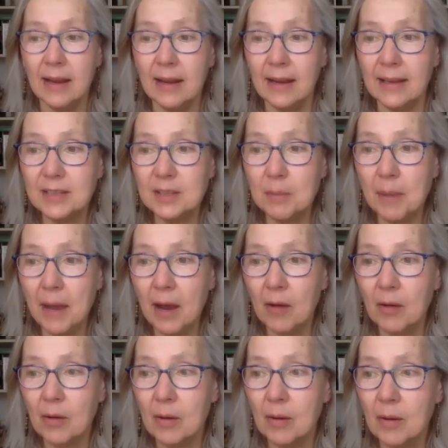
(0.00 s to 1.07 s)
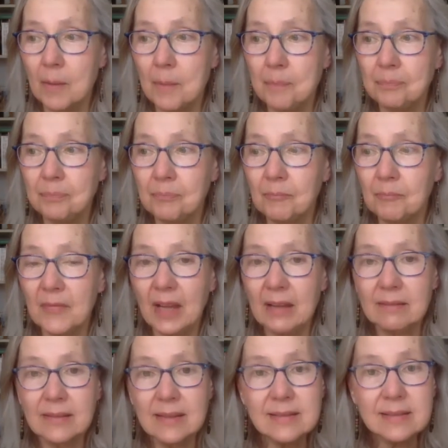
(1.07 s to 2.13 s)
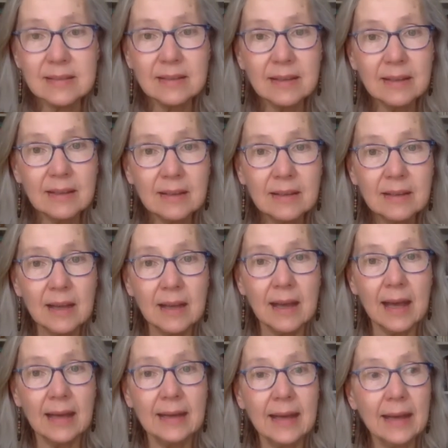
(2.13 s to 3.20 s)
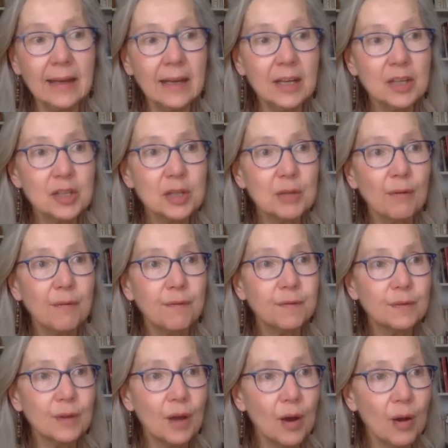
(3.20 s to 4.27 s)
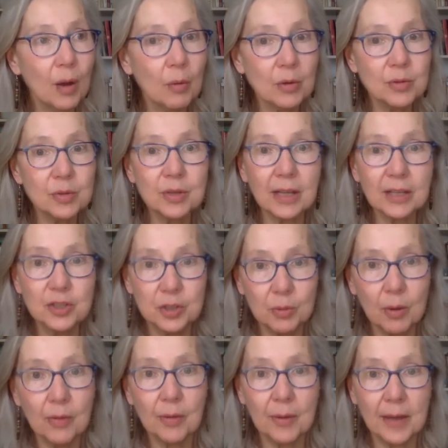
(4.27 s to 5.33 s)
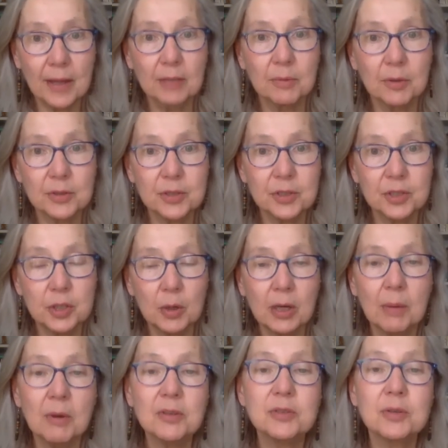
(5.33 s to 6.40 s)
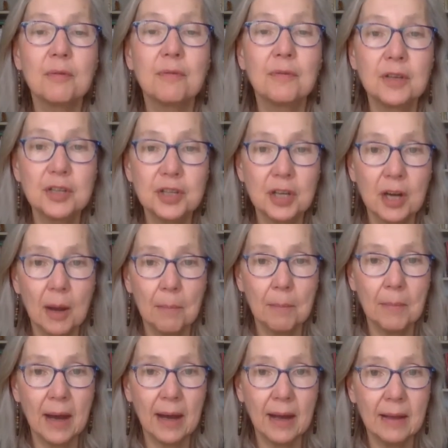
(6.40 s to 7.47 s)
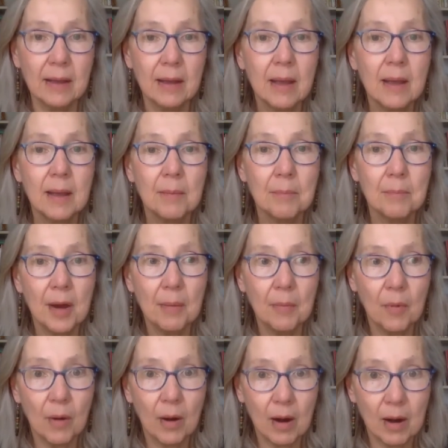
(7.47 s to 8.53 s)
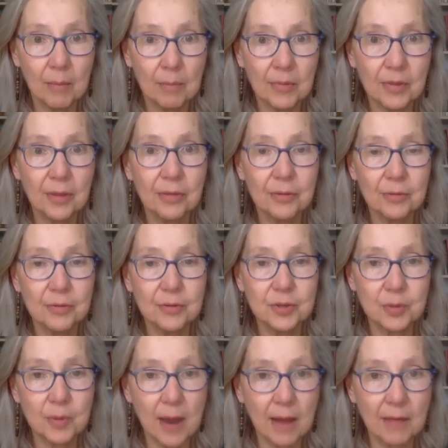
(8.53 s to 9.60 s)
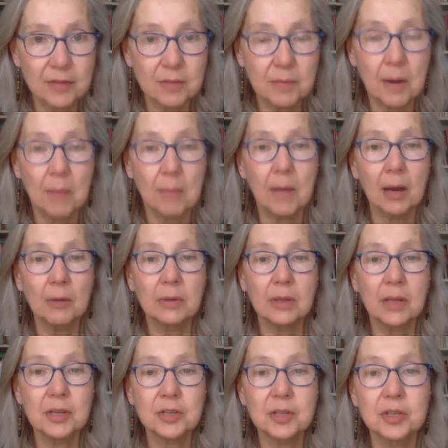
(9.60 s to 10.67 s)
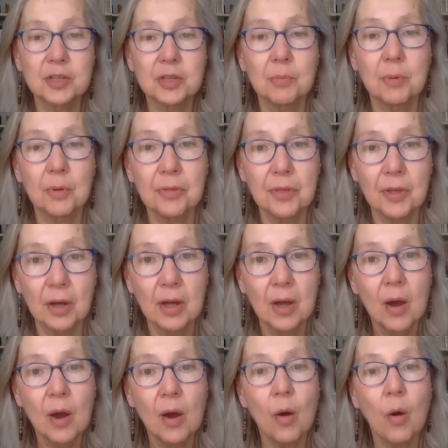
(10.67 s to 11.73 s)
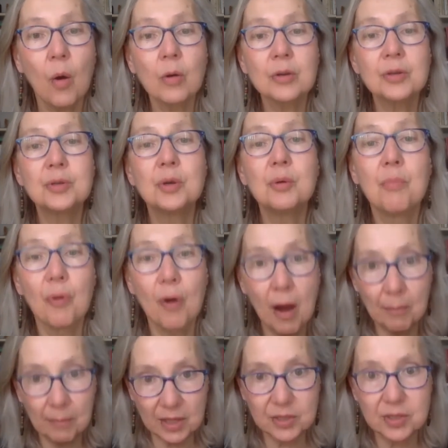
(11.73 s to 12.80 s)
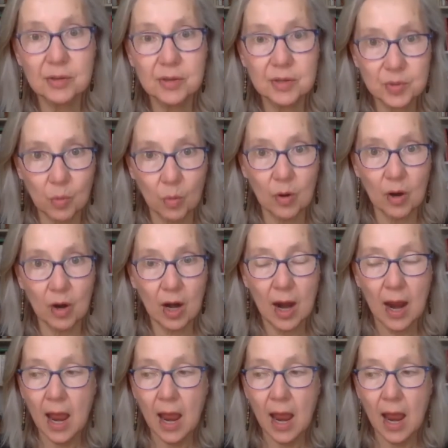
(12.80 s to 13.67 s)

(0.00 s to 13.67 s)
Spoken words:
It's about listening and getting into the flow. I worked with like 2 other animals too, and I'm also finishing up my memoir, the 3rd draft, about my relationship with the horse who brought me to this work.